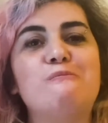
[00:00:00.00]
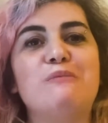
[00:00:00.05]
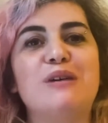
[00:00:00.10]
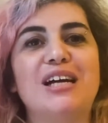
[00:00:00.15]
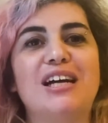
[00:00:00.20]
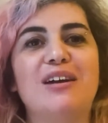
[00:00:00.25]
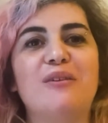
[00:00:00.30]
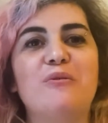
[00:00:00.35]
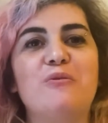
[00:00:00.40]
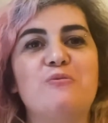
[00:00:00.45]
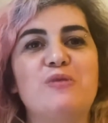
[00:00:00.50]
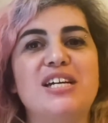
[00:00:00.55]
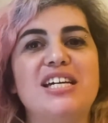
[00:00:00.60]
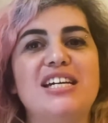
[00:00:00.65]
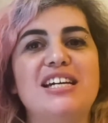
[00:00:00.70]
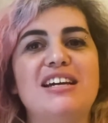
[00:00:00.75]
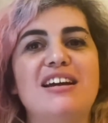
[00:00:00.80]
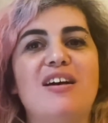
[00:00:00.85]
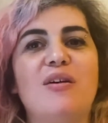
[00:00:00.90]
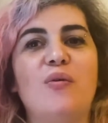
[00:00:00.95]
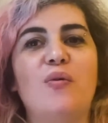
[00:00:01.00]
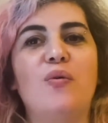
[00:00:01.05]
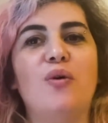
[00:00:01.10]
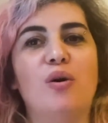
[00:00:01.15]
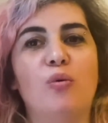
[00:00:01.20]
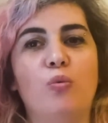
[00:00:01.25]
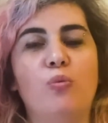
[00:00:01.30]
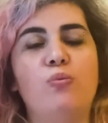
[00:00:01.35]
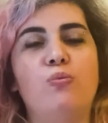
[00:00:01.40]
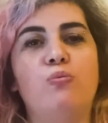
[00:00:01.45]
but we
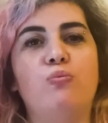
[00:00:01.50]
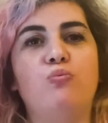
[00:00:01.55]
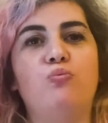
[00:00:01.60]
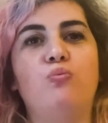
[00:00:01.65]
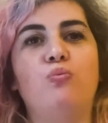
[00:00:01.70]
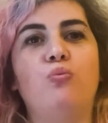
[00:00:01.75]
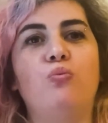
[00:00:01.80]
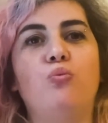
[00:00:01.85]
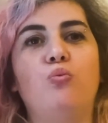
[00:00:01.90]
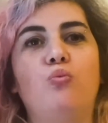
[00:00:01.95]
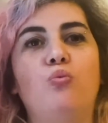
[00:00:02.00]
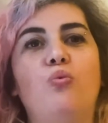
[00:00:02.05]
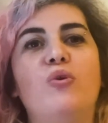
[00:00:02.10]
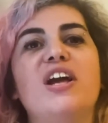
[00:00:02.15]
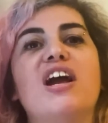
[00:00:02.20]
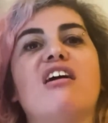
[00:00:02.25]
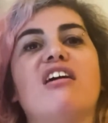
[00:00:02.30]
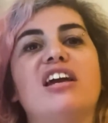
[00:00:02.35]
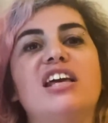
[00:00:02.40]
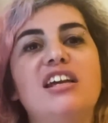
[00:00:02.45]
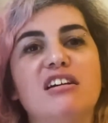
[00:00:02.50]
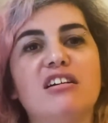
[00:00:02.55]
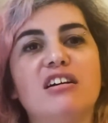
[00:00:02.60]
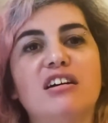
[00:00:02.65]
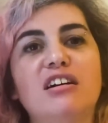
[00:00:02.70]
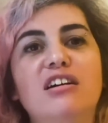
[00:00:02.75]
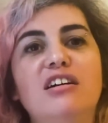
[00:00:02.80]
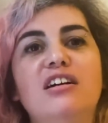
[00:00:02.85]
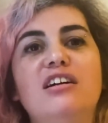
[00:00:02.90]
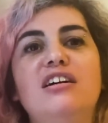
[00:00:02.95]
we are
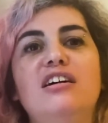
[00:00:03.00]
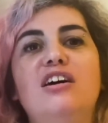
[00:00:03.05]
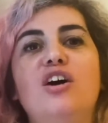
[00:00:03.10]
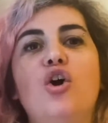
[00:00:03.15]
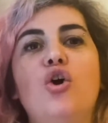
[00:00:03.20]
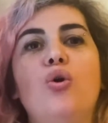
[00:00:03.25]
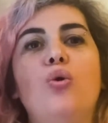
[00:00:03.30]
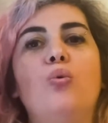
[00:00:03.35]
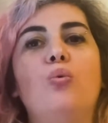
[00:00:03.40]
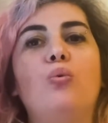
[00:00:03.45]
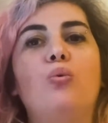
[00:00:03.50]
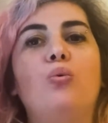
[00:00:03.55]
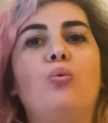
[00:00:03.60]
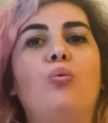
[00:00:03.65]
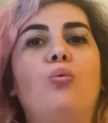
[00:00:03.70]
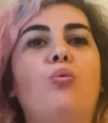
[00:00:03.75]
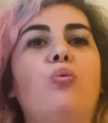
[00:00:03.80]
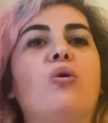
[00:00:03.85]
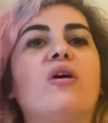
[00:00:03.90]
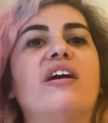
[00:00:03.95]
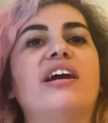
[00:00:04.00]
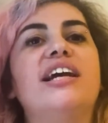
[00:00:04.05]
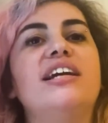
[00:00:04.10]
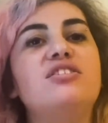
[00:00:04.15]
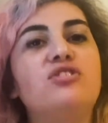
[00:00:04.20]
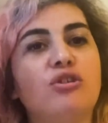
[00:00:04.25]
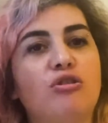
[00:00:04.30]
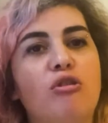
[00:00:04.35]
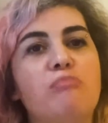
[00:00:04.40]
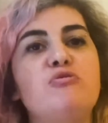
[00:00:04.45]
here working
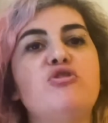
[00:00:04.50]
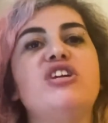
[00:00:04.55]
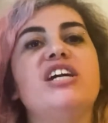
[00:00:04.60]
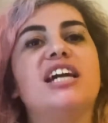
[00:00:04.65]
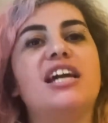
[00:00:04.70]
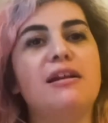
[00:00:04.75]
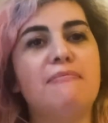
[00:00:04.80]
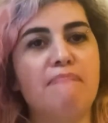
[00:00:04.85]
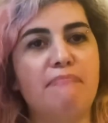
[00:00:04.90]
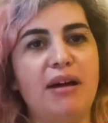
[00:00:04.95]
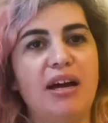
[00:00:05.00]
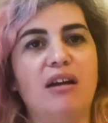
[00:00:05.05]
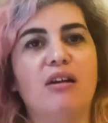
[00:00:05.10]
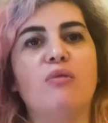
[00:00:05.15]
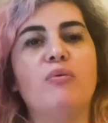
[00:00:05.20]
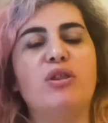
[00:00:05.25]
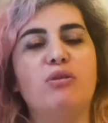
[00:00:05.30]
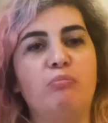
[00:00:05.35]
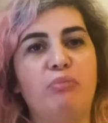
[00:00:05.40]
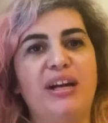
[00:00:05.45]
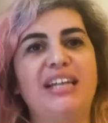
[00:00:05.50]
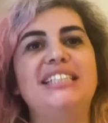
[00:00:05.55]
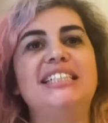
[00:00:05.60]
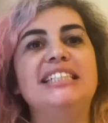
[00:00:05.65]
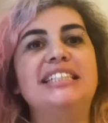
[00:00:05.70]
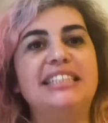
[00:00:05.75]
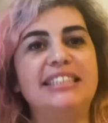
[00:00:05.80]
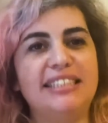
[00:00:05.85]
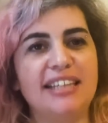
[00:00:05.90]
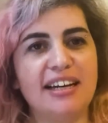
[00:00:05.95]
to communicate better with branding
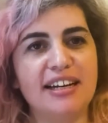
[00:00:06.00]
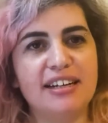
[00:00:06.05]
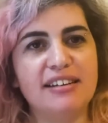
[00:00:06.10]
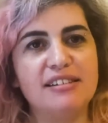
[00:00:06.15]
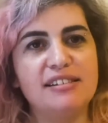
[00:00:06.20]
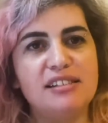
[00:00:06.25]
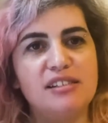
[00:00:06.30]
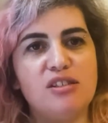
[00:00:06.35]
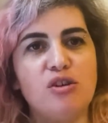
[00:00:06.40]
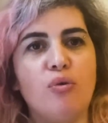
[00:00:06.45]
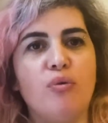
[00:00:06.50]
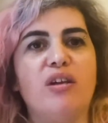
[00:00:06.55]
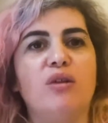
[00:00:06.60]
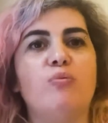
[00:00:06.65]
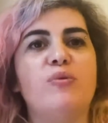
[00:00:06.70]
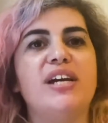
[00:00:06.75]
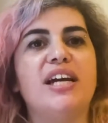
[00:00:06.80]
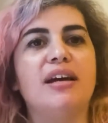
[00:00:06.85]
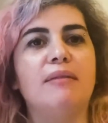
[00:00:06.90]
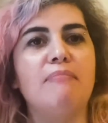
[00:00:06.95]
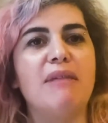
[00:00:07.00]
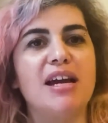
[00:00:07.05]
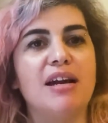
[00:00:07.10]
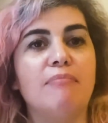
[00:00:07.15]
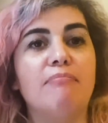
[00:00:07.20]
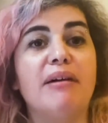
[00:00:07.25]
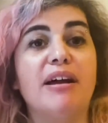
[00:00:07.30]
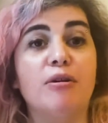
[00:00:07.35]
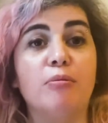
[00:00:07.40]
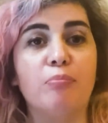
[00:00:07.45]
designers so that we can make a
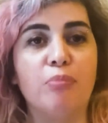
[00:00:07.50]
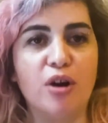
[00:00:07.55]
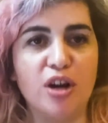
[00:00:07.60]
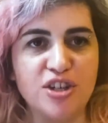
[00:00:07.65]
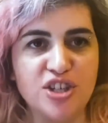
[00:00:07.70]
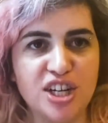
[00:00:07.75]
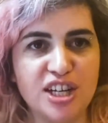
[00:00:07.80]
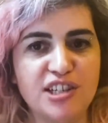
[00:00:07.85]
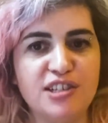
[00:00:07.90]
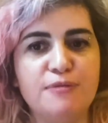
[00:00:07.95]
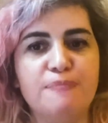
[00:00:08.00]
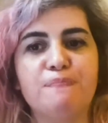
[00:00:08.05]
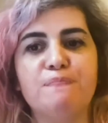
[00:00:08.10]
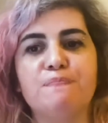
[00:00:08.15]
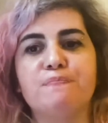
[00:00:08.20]
better project.